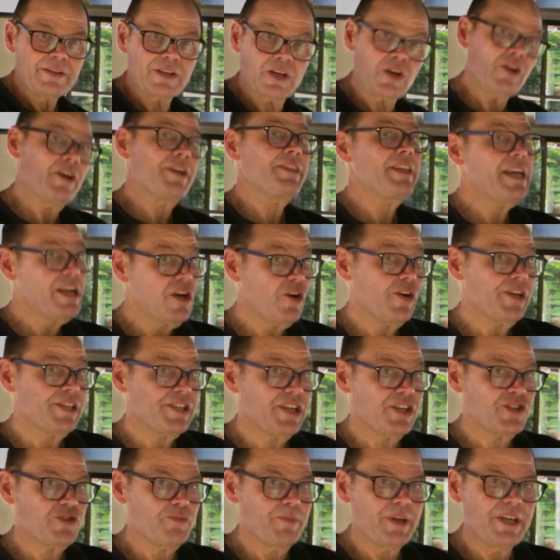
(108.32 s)
The client then got in
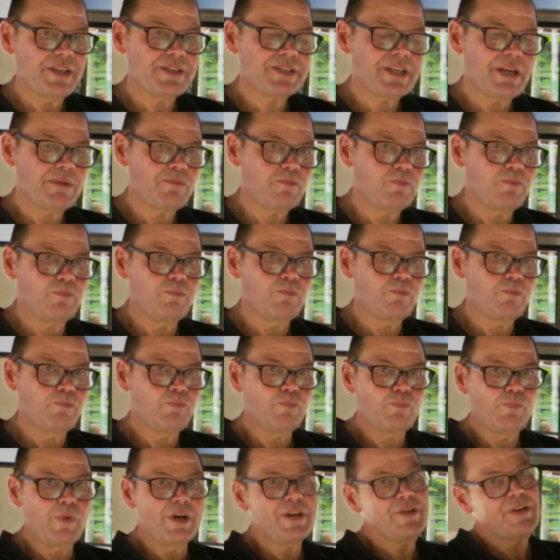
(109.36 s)
touch with me and said,
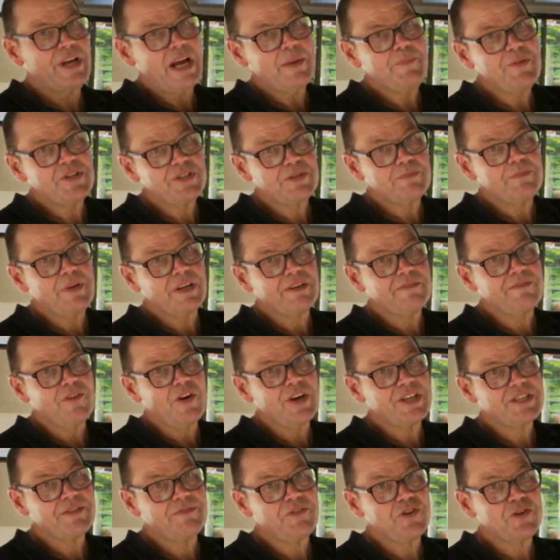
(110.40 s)
Well, you gave me some
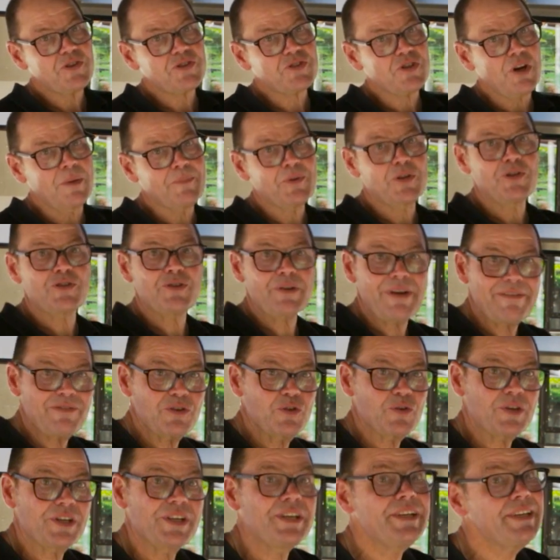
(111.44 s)
advice the first time. Could you have a
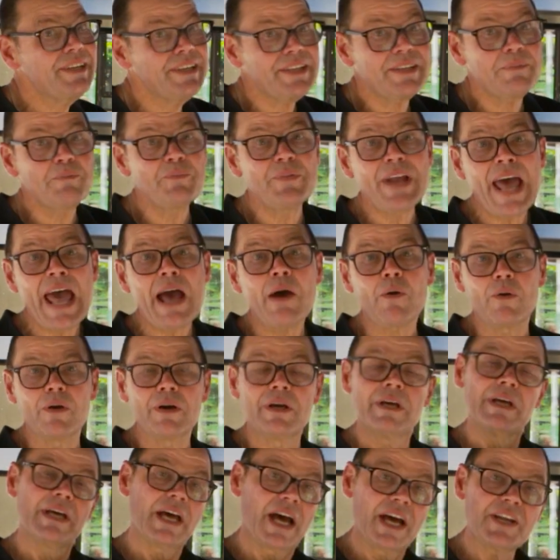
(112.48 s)
look at them now
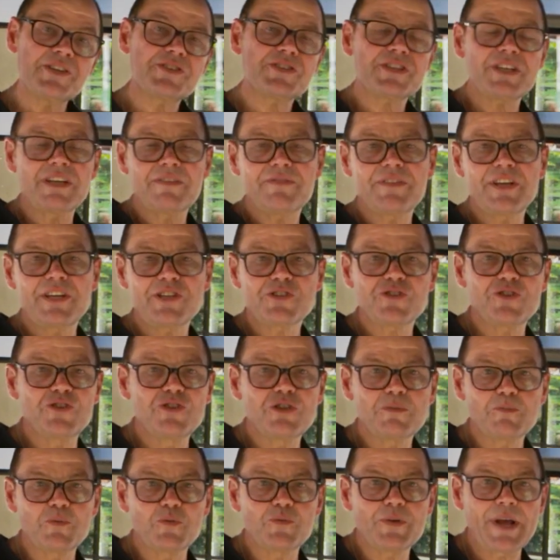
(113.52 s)
and see if they're
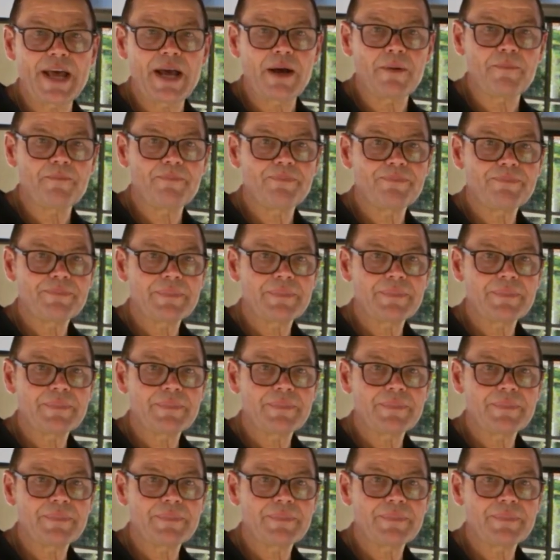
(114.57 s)
suitable now?